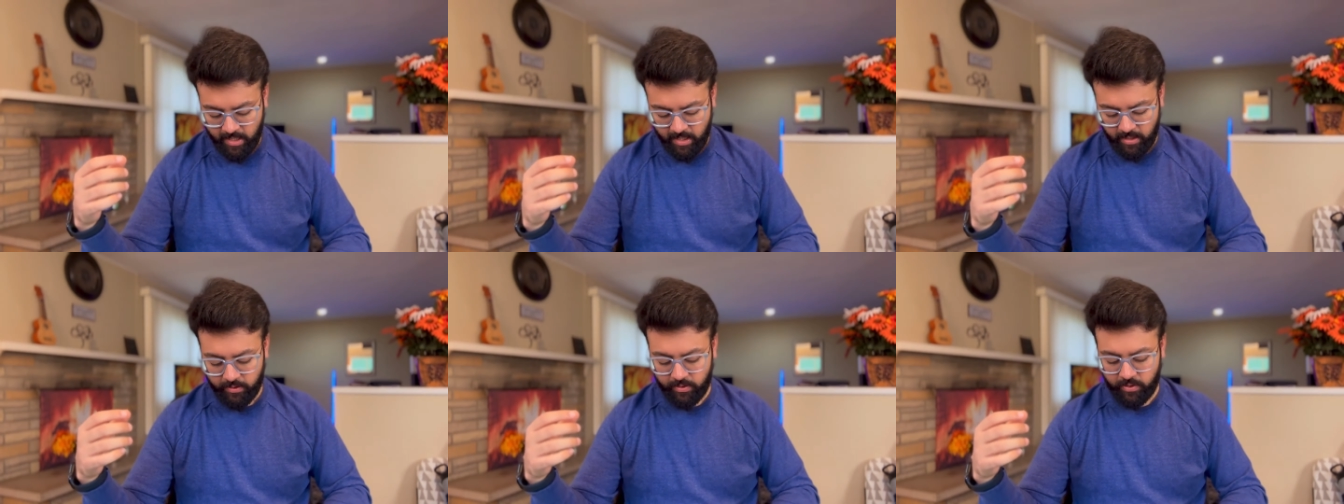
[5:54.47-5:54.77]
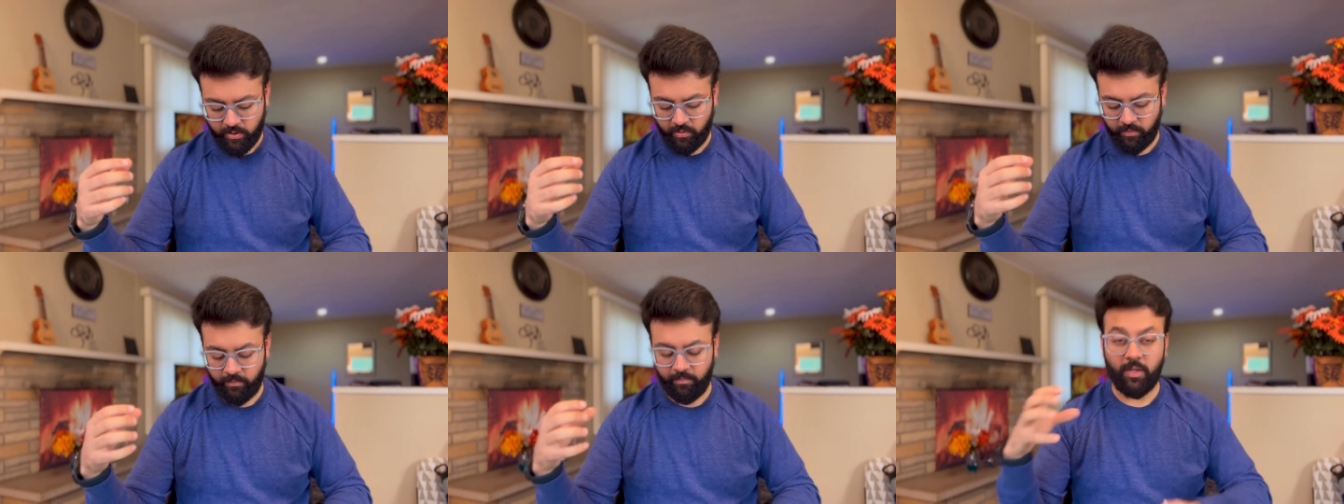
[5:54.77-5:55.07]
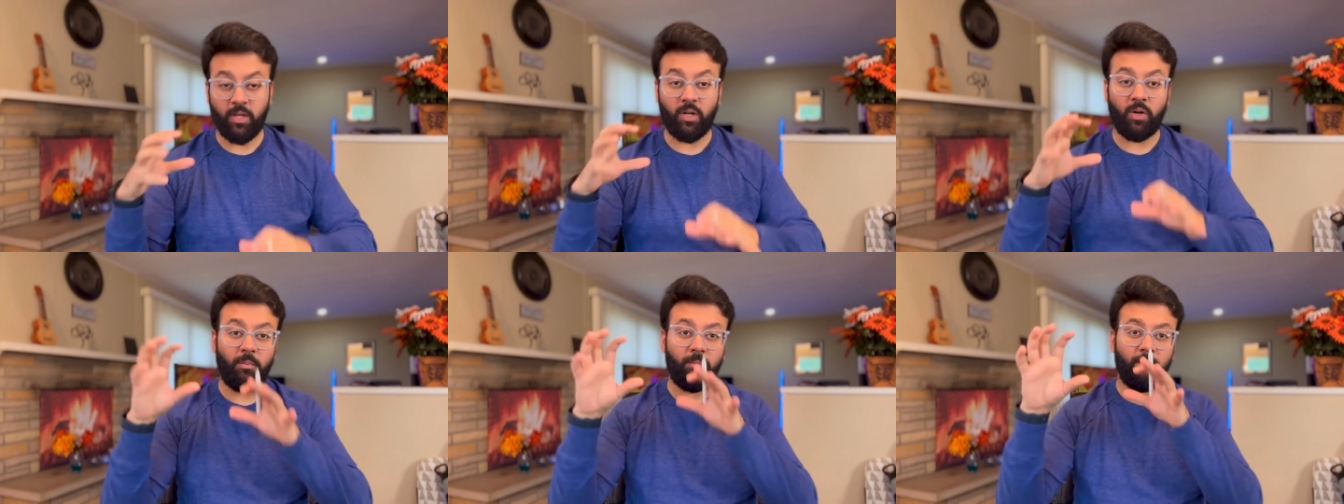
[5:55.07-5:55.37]
So,
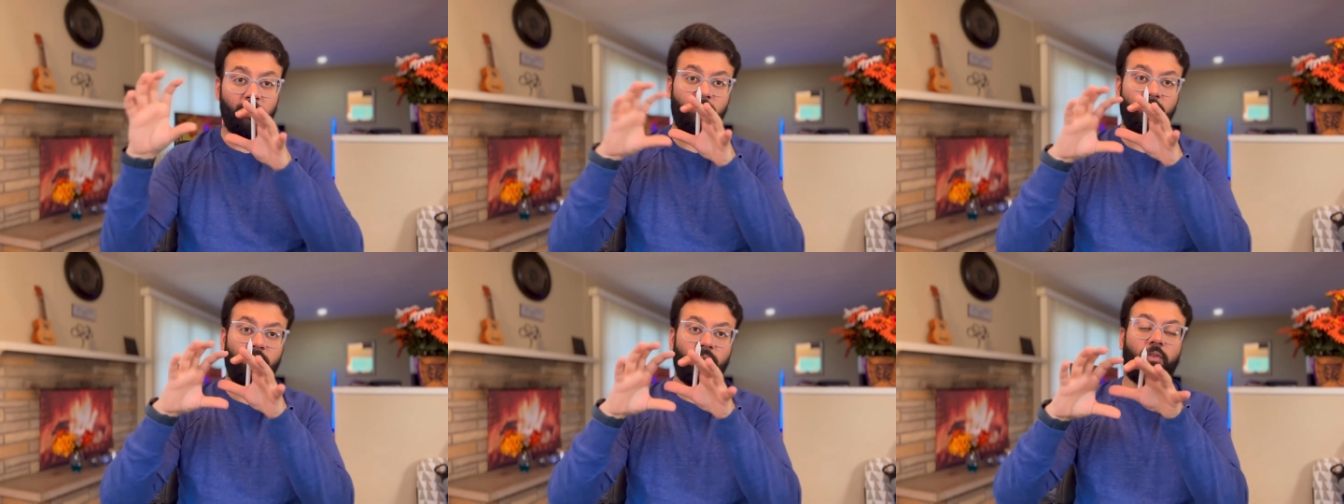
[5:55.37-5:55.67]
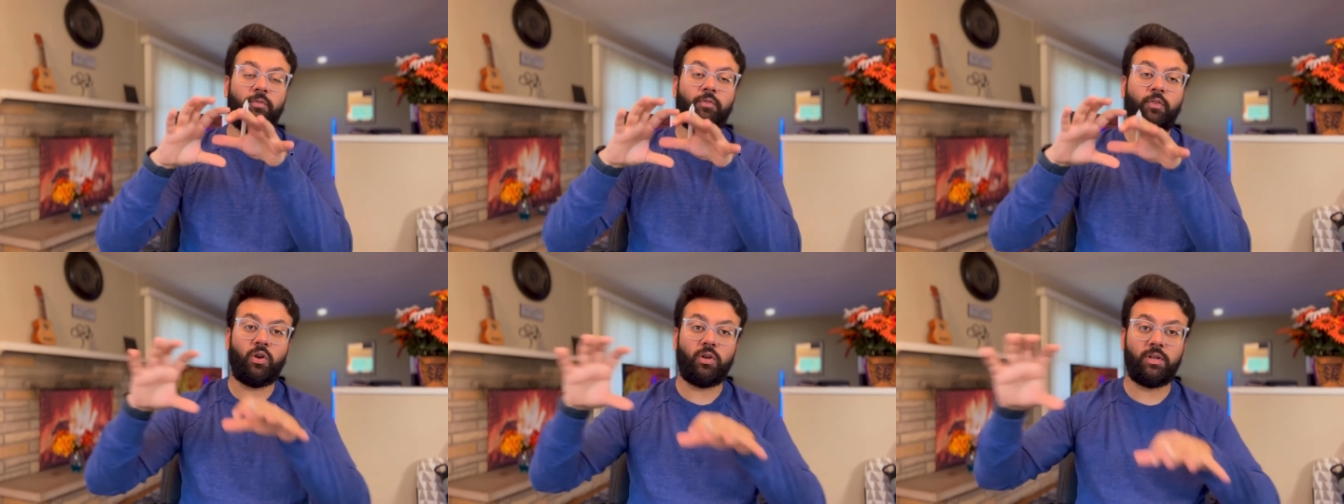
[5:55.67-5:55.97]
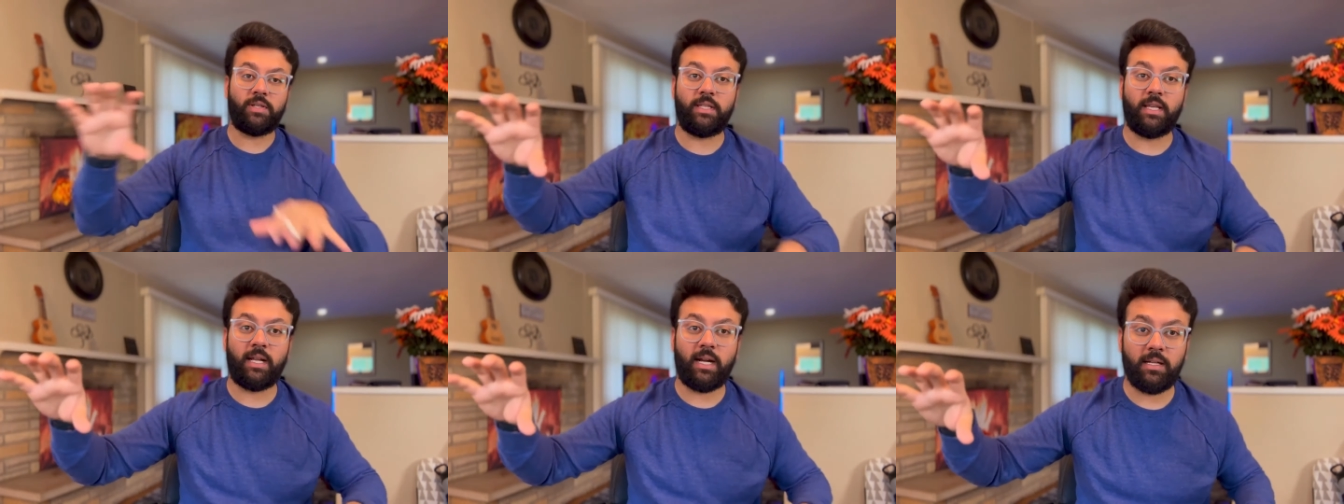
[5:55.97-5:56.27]
you know, of
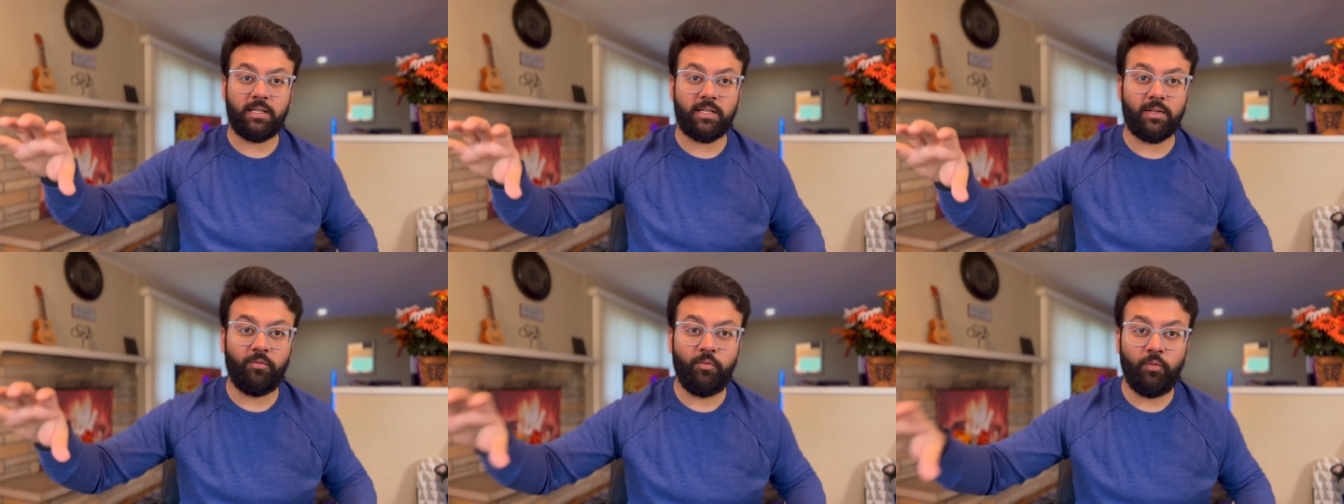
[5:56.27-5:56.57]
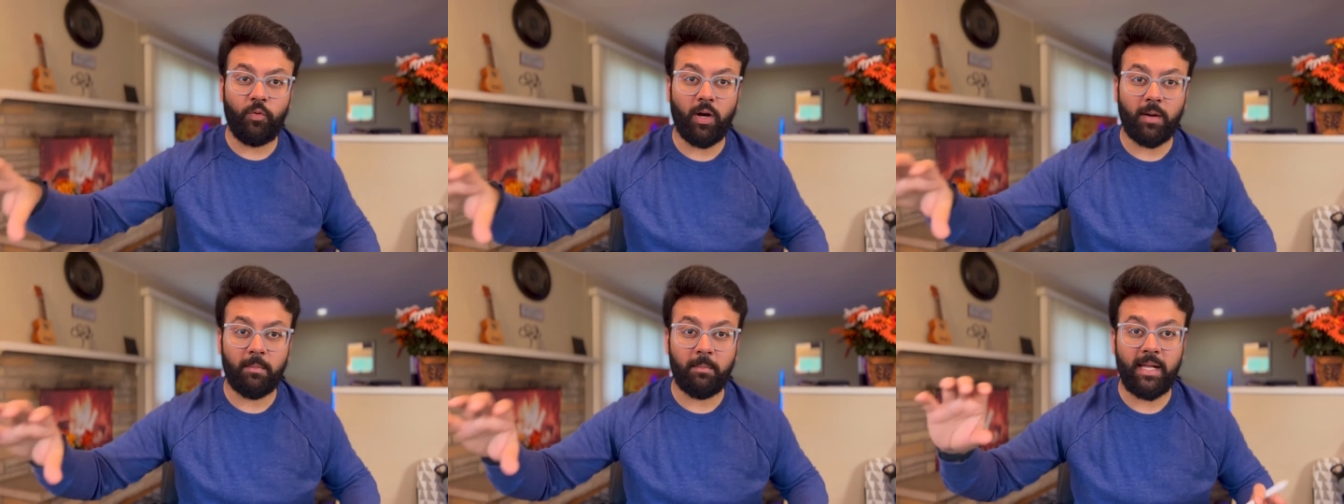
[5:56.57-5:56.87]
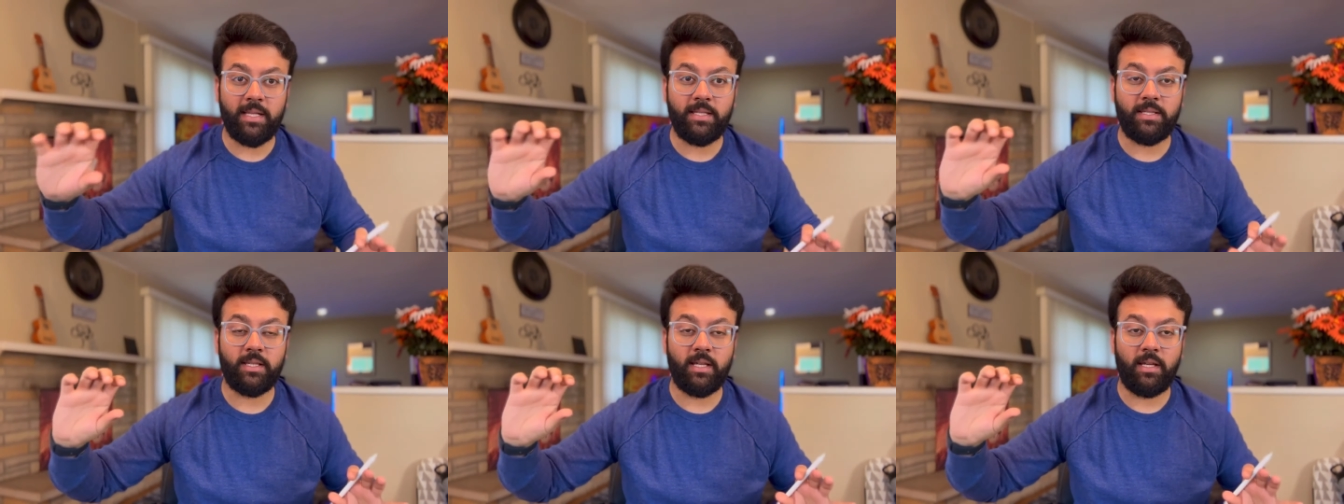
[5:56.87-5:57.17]
course, there are some
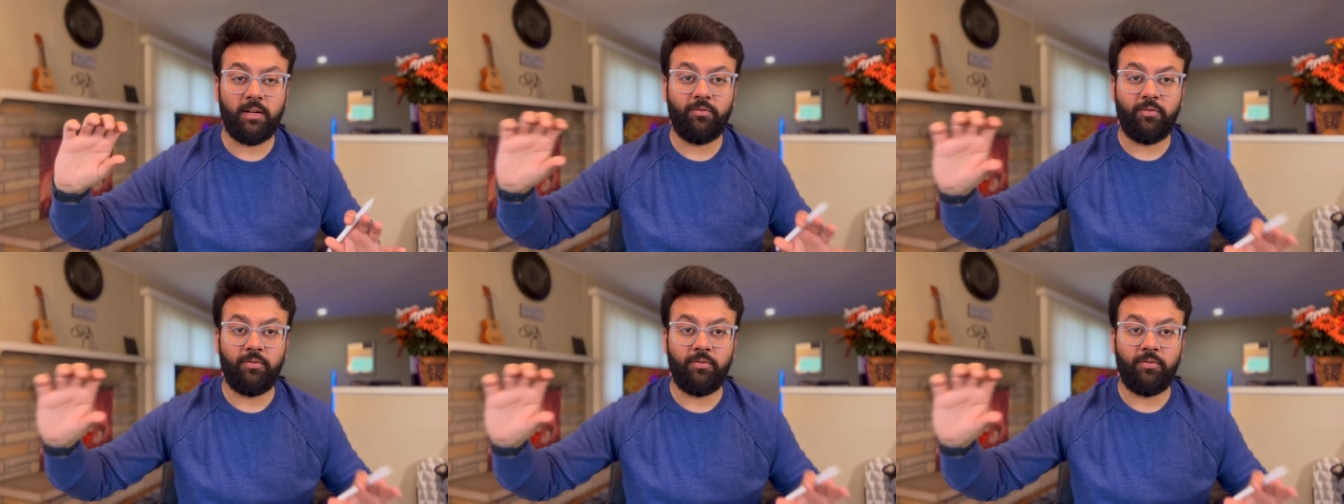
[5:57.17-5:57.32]
formats and